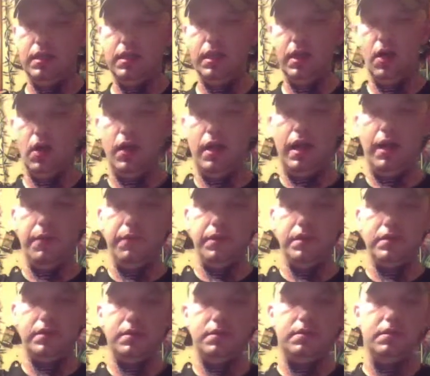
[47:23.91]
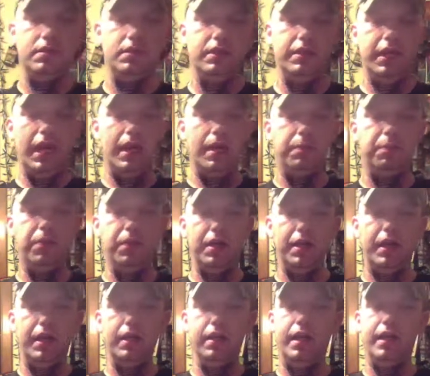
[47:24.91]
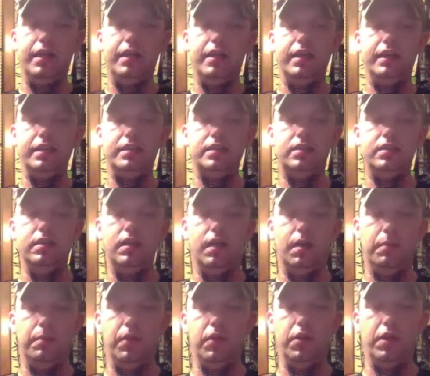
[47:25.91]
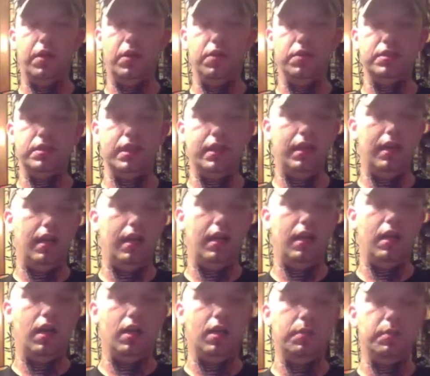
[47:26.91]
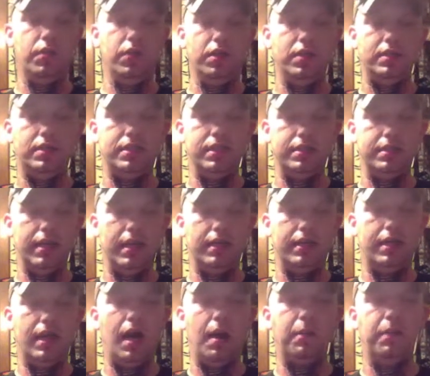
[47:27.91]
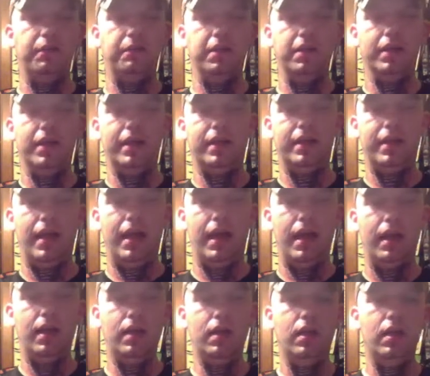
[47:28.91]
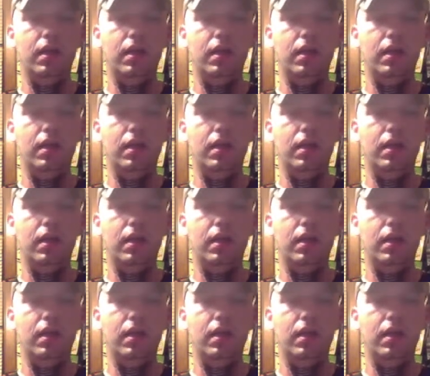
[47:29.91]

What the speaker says: you know, you had to put it in like this. A bullet goes in and then another bullet sits on top of it like that.